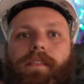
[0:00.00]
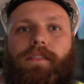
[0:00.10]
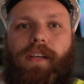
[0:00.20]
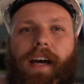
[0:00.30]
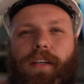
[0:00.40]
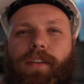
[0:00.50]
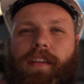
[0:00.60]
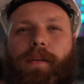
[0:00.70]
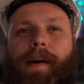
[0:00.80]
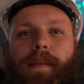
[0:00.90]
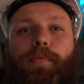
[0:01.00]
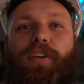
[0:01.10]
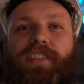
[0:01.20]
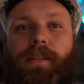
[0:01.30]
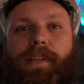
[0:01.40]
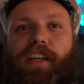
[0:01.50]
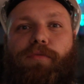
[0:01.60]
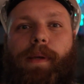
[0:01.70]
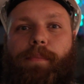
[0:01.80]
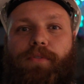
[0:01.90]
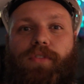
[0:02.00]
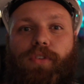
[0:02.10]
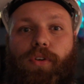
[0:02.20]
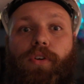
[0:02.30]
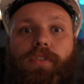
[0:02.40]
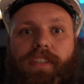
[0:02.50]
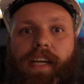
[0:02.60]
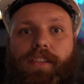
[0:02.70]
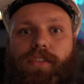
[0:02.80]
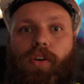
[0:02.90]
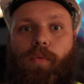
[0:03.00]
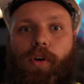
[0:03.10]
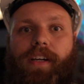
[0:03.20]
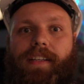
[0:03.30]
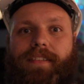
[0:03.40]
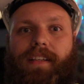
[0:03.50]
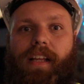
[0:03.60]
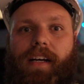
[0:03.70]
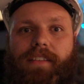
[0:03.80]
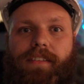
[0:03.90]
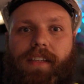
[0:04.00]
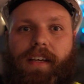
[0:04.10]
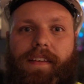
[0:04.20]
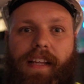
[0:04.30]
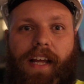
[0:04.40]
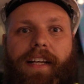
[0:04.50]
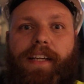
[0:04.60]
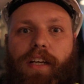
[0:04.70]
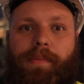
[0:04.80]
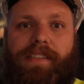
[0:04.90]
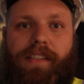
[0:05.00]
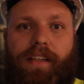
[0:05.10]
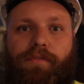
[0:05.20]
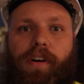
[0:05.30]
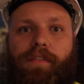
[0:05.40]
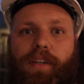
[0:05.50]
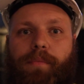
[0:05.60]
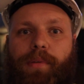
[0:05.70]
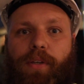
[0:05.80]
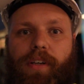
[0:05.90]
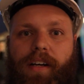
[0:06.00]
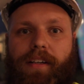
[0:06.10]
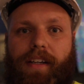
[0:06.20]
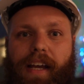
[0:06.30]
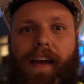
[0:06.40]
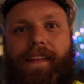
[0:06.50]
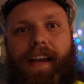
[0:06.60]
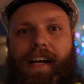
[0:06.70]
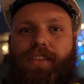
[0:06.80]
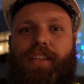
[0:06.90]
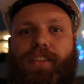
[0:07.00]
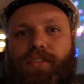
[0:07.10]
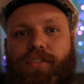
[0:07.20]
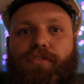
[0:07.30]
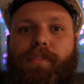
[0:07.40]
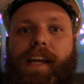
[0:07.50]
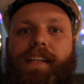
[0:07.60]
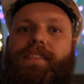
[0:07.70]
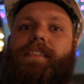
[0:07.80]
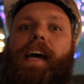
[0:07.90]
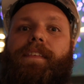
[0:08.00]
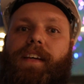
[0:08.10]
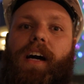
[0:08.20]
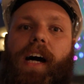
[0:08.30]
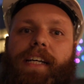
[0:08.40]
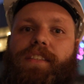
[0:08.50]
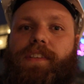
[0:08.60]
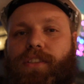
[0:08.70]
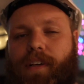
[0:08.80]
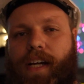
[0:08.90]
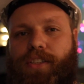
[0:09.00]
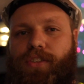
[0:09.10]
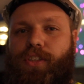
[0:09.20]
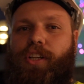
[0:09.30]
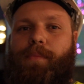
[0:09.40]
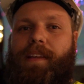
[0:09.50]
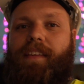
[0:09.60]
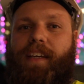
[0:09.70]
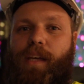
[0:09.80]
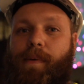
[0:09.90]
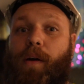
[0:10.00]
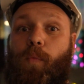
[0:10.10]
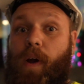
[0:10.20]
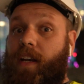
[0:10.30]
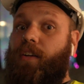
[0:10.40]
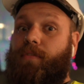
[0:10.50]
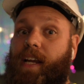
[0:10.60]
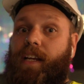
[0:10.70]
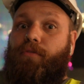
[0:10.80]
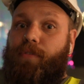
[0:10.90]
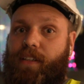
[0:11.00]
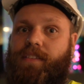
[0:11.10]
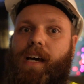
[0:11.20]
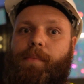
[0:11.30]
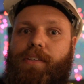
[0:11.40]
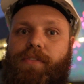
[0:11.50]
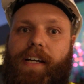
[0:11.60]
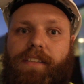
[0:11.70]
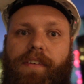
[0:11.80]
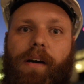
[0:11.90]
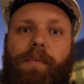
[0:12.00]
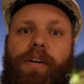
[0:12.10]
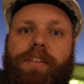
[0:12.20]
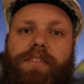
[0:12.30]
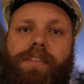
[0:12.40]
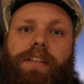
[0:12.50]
So how can you think about the proximity of people to your sketch or work in this class? They're likely going to be sitting in front of a computer, and that actually constrains down the kinds of interactions you're going to be thinking about when creating real-time interactive artworks.